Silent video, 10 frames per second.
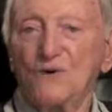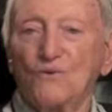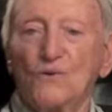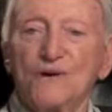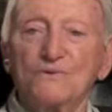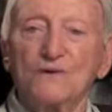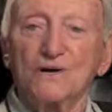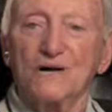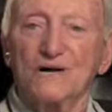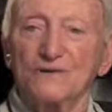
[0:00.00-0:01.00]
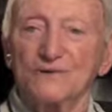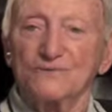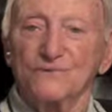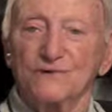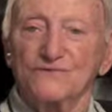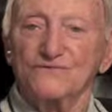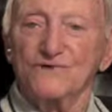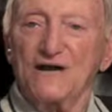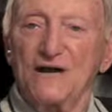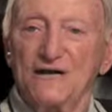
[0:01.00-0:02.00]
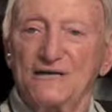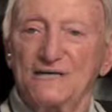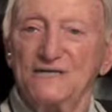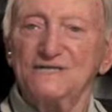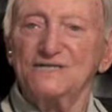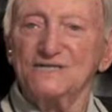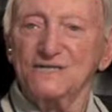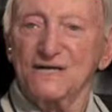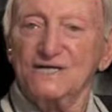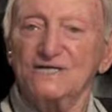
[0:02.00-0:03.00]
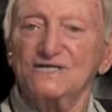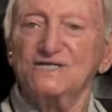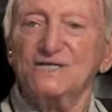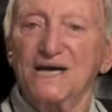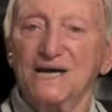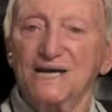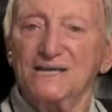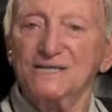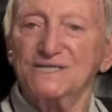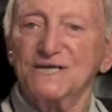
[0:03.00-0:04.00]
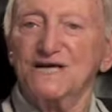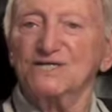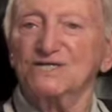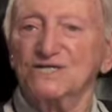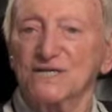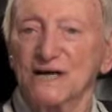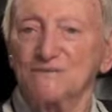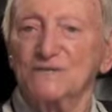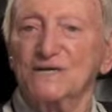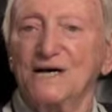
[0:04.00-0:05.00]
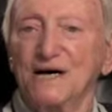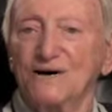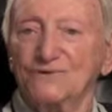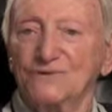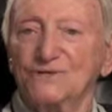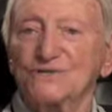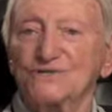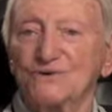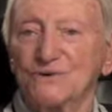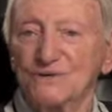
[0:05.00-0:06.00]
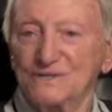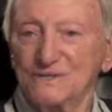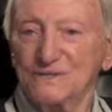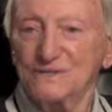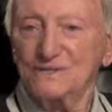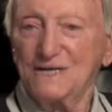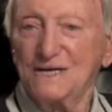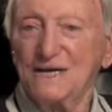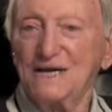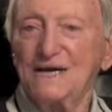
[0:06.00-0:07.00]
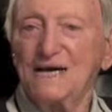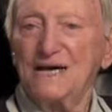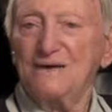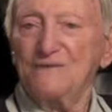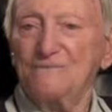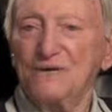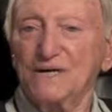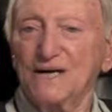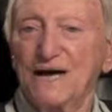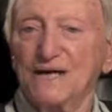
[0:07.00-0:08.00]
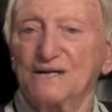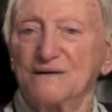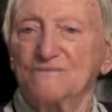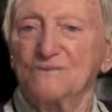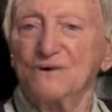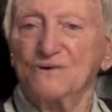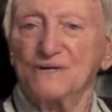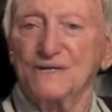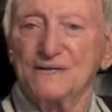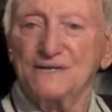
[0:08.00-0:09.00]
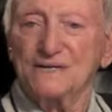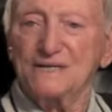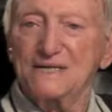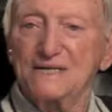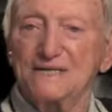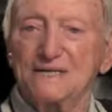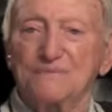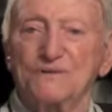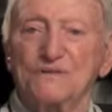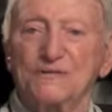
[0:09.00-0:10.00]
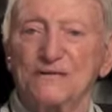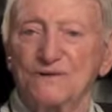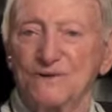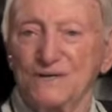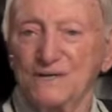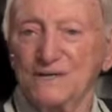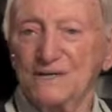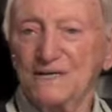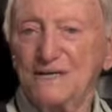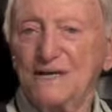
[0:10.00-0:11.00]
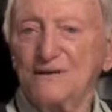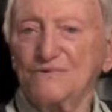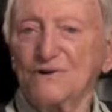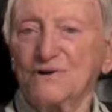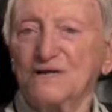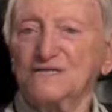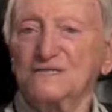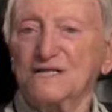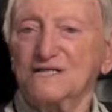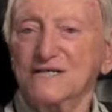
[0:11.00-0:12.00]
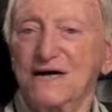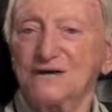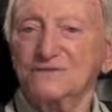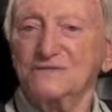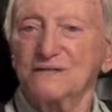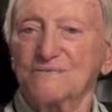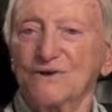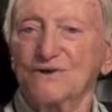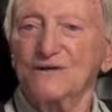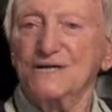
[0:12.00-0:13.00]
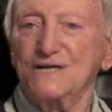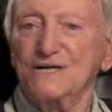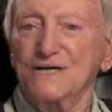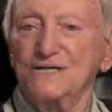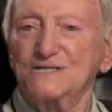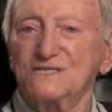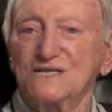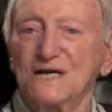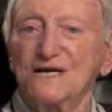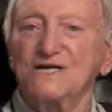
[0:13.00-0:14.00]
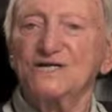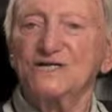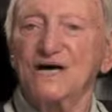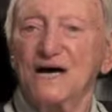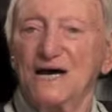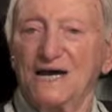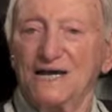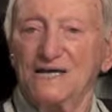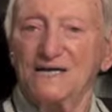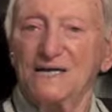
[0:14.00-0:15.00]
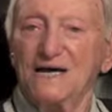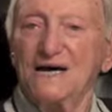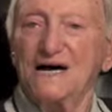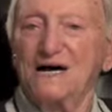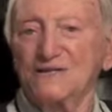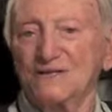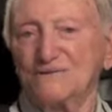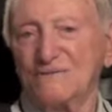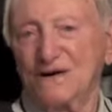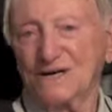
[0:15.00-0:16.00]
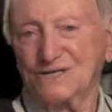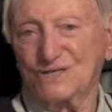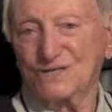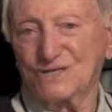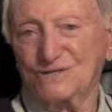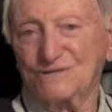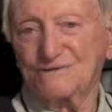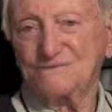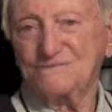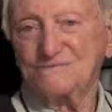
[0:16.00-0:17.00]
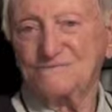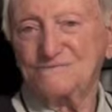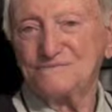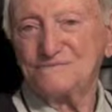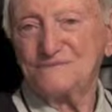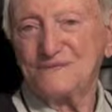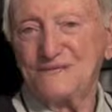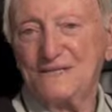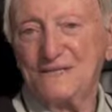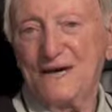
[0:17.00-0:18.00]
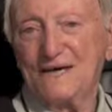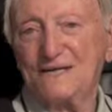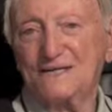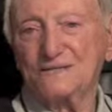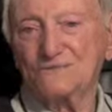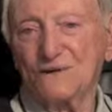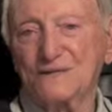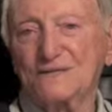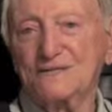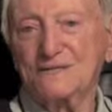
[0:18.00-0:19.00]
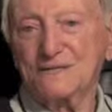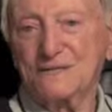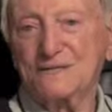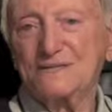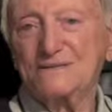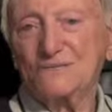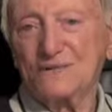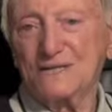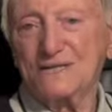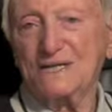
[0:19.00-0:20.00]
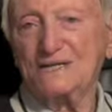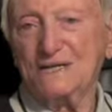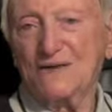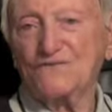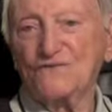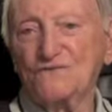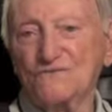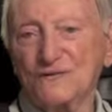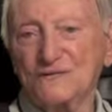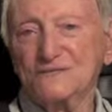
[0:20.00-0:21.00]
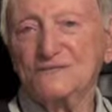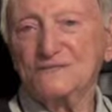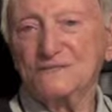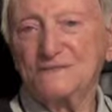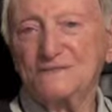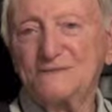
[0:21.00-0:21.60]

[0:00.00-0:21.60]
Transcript: We were on the road for 86 days and slept outdoors. Everybody had pneumonia diphtheria. We lost a thousand American kids died on the march. That is what what the effort was.